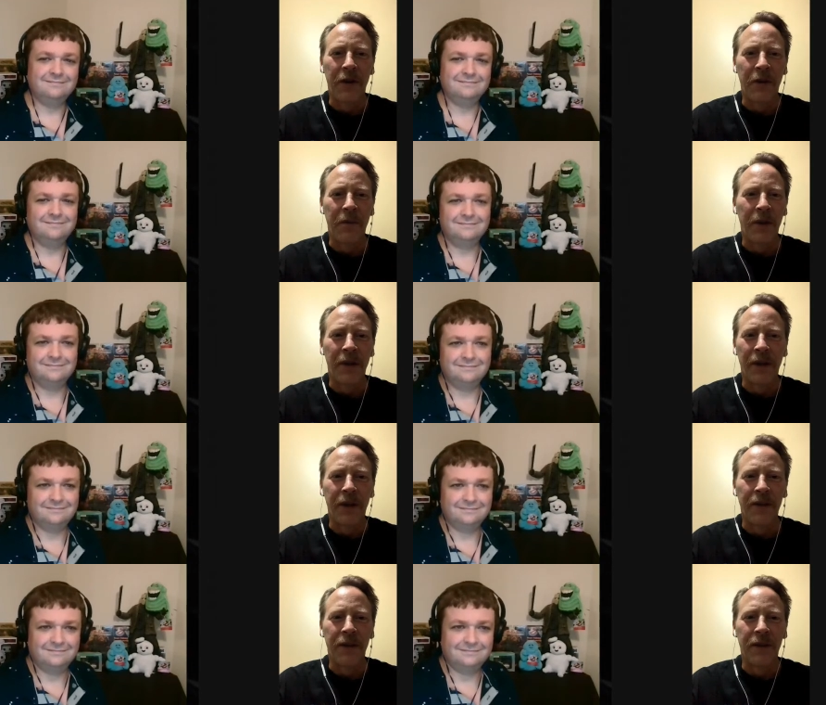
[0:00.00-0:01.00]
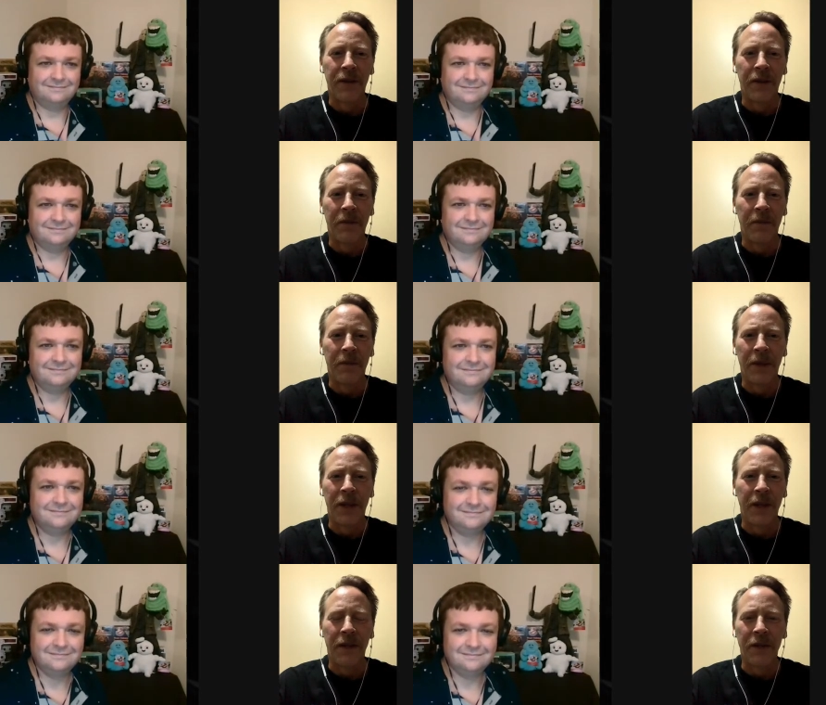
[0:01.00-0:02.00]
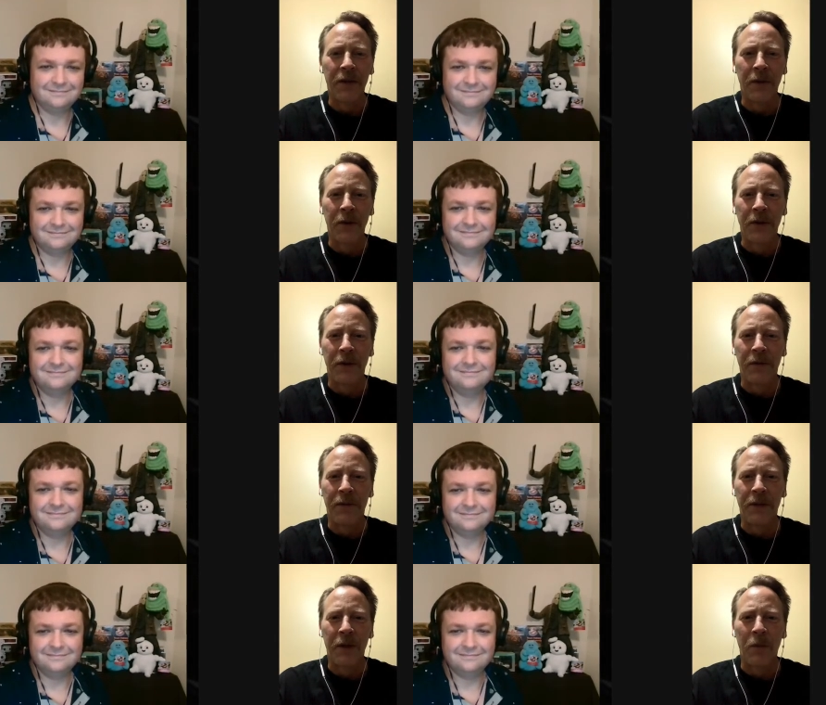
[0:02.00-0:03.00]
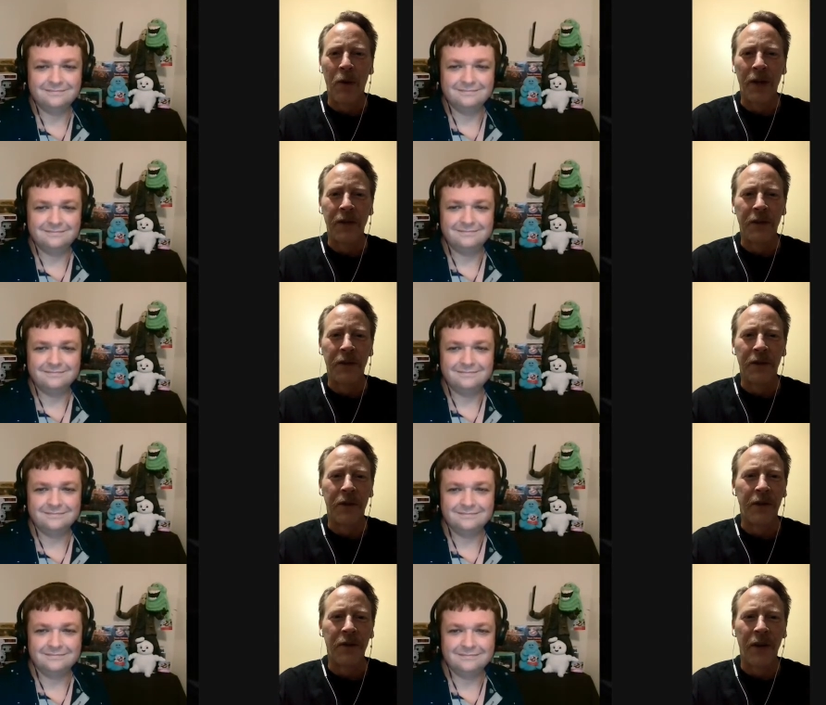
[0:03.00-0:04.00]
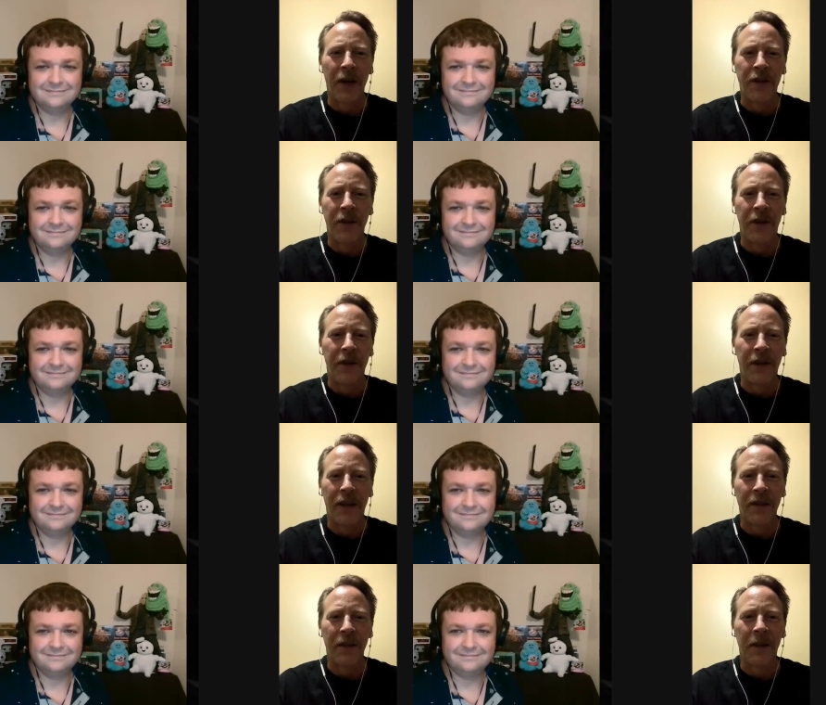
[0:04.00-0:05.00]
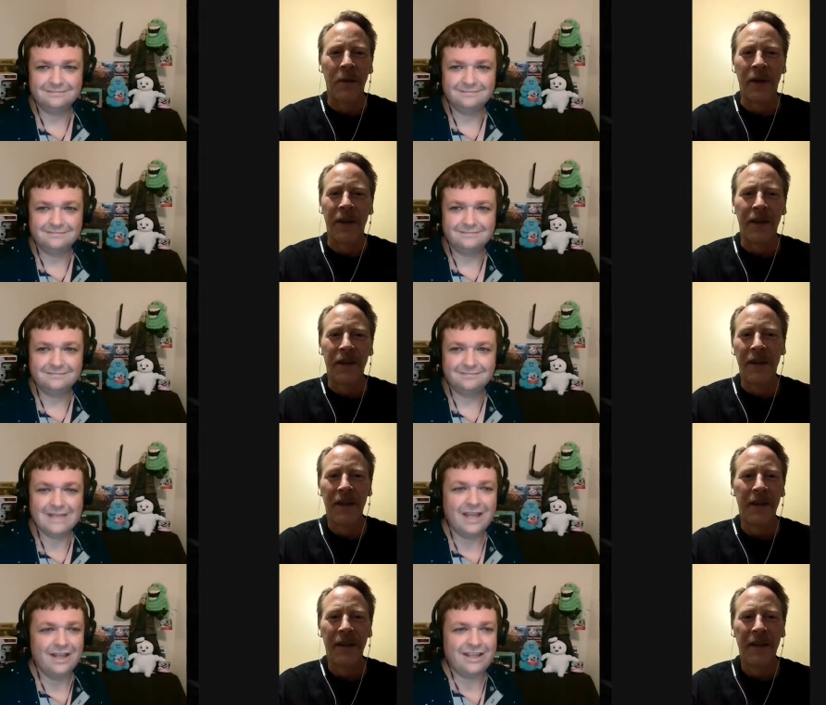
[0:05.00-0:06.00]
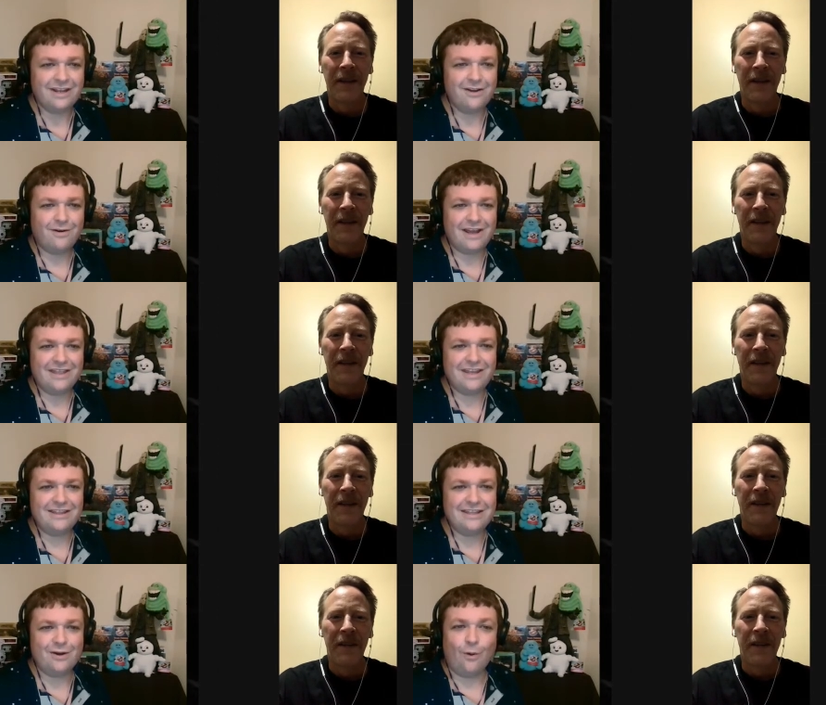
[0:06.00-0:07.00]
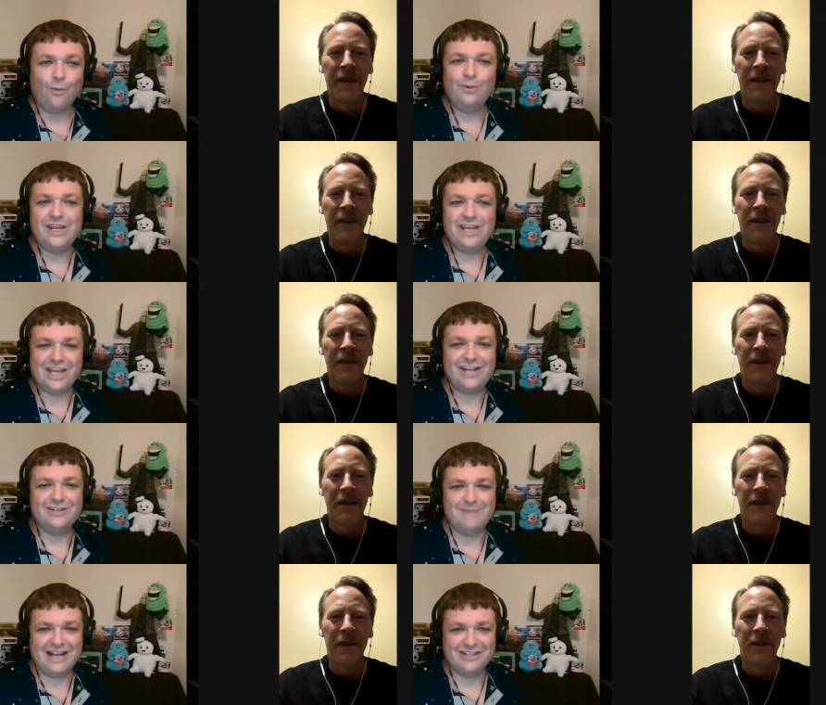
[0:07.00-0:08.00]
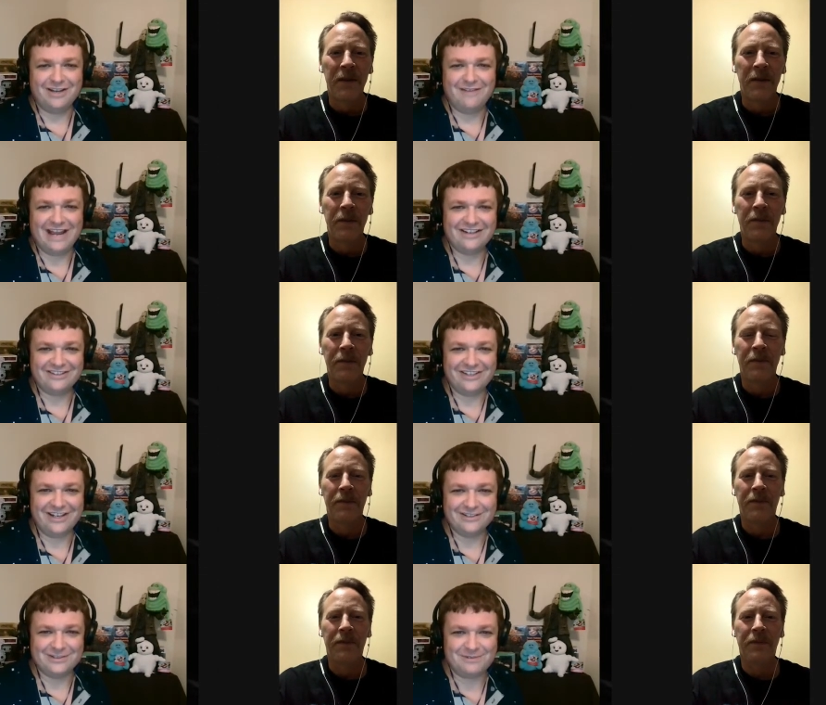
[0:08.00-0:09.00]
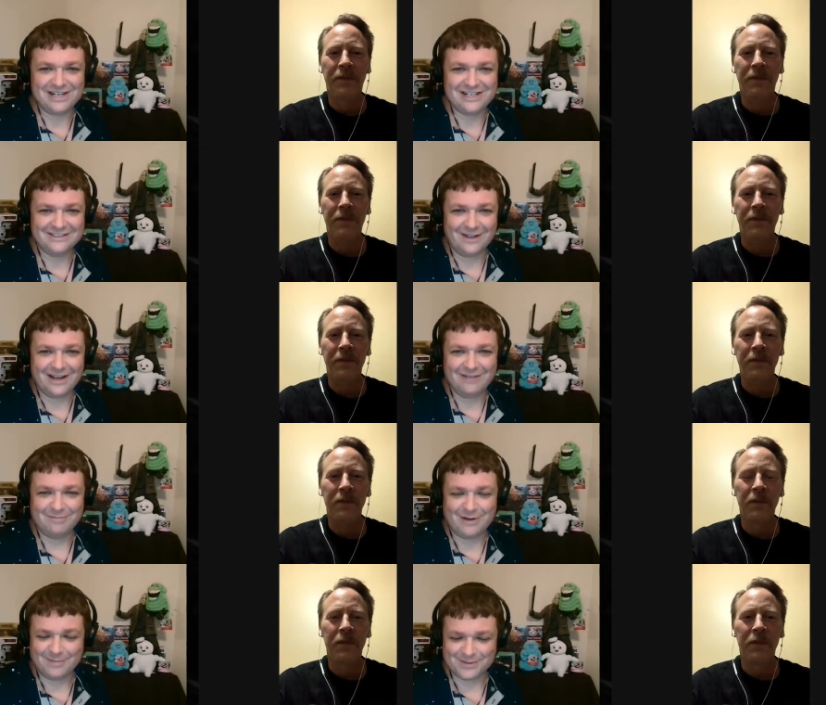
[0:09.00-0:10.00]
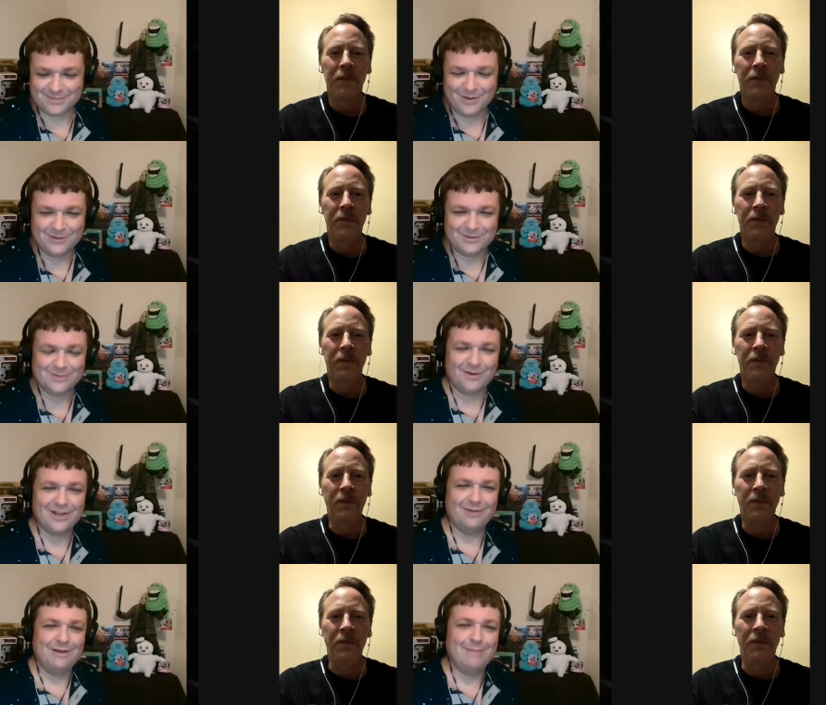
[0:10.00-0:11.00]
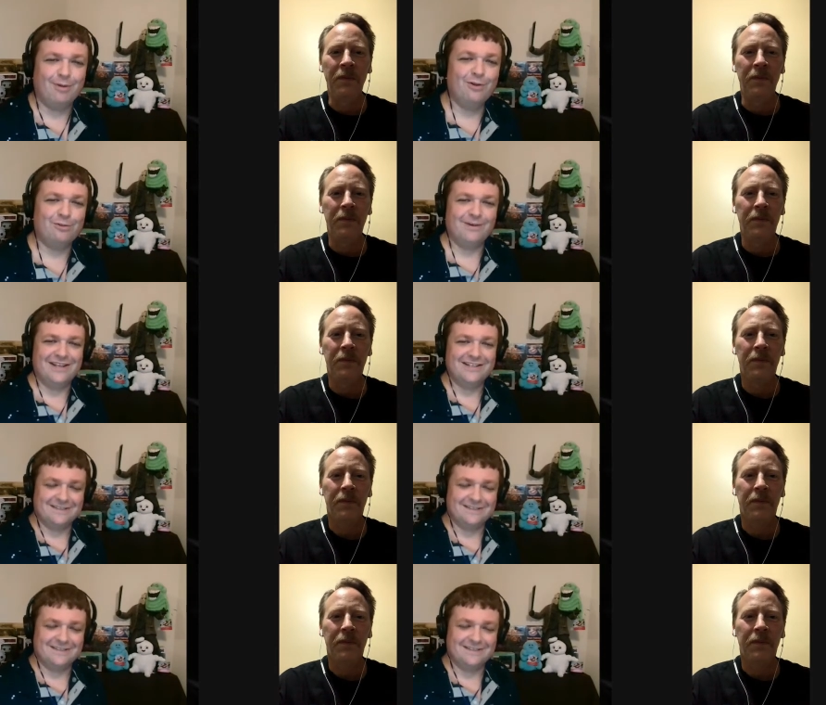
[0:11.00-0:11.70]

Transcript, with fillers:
Speaker 1: they're building is just going to be the source of some wrestlers' destruction in the next little while.
Speaker 2: You know, I think the only cage match I've actually got to witness live, Papa Smokes, was one that we both witnessed